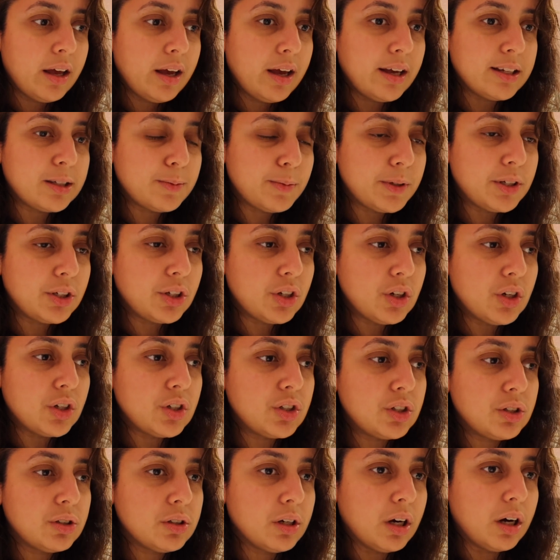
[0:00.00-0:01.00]
It's been good
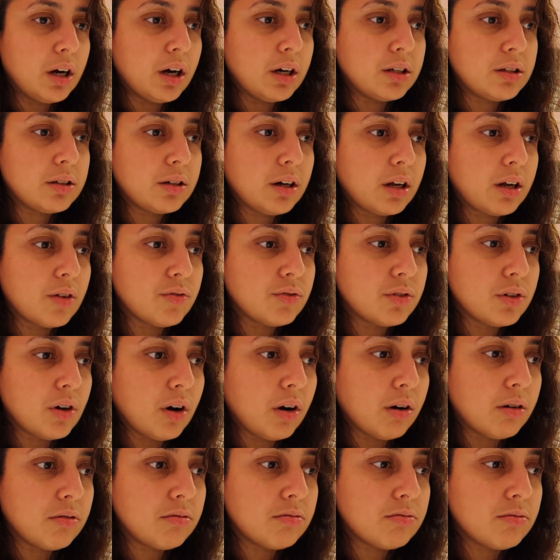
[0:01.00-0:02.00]
to kind of
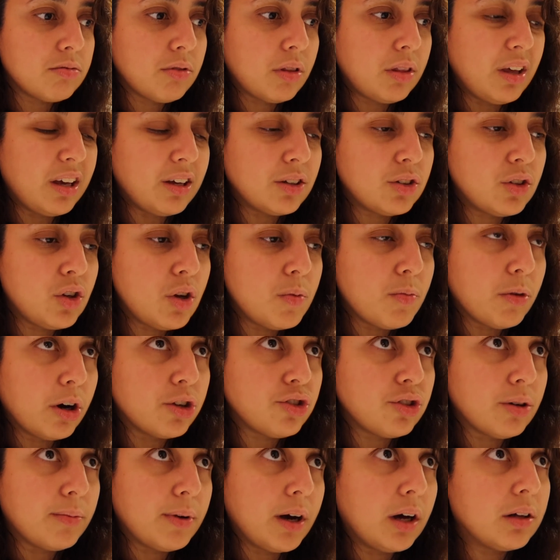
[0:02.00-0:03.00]
not think too
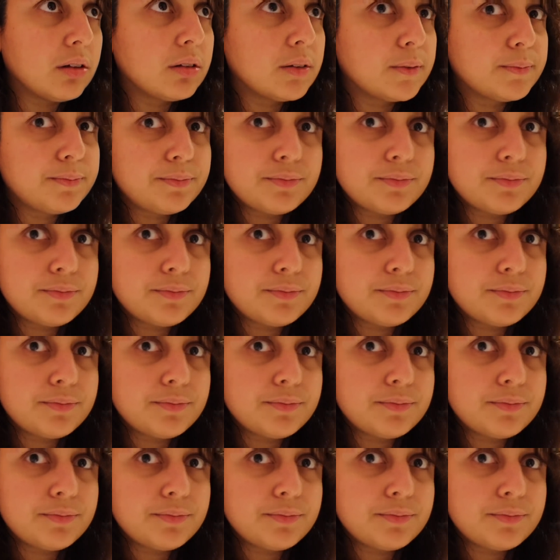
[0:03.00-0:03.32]
much about